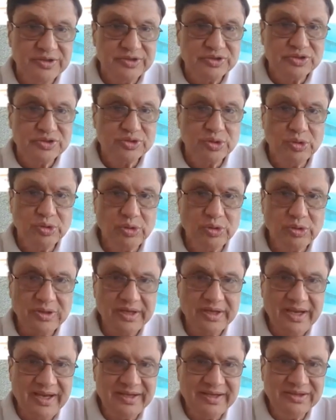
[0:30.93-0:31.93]

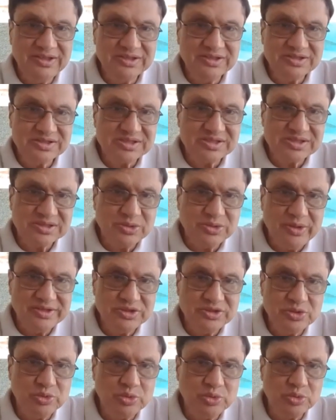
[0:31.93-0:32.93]
So
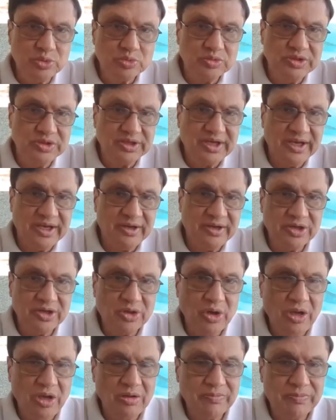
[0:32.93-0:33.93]
as you can
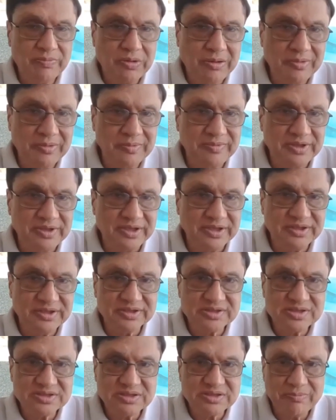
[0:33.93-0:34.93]
recall, probably
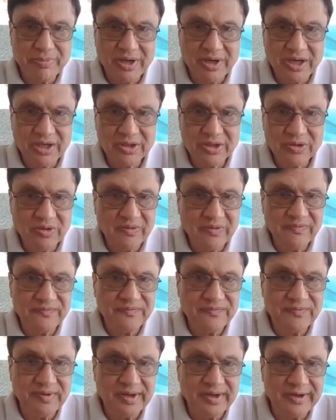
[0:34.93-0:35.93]
this is a part
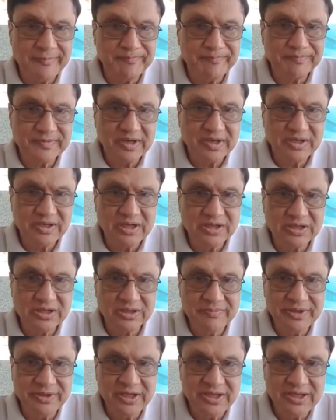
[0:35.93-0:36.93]
of
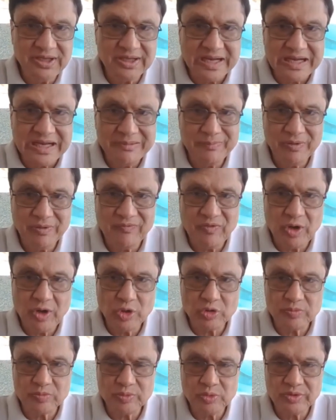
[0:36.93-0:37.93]
determining type of
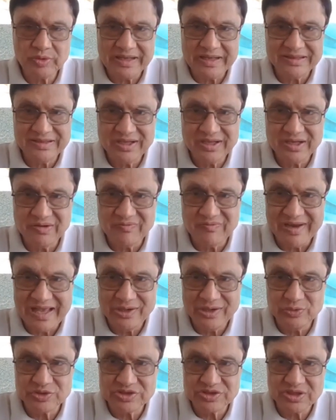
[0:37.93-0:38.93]
output and their
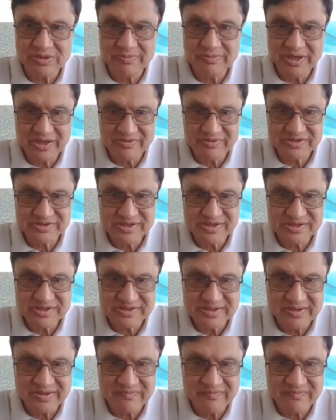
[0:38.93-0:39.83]
evaluation matrices.